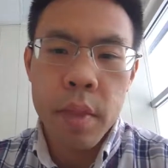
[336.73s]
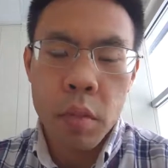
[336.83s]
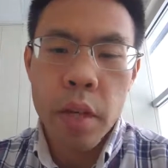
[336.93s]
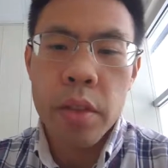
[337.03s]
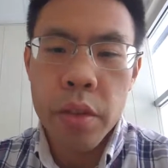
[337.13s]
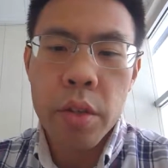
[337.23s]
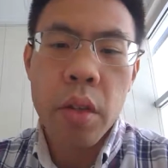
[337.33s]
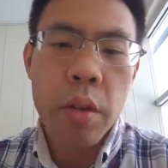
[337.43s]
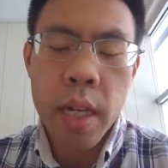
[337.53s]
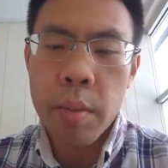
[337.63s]
you know, whether you're
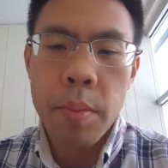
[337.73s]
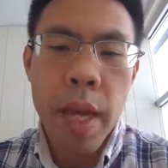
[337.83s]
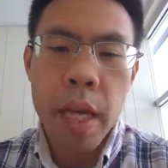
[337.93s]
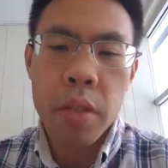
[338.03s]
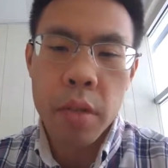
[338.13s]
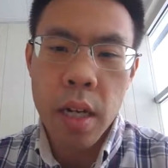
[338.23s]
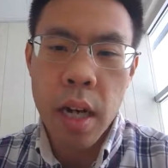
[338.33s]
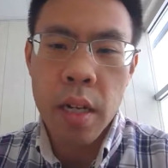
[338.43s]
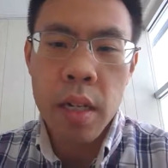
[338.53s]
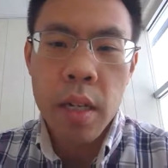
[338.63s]
loading up a page or
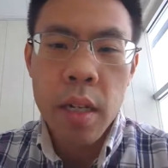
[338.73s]
not.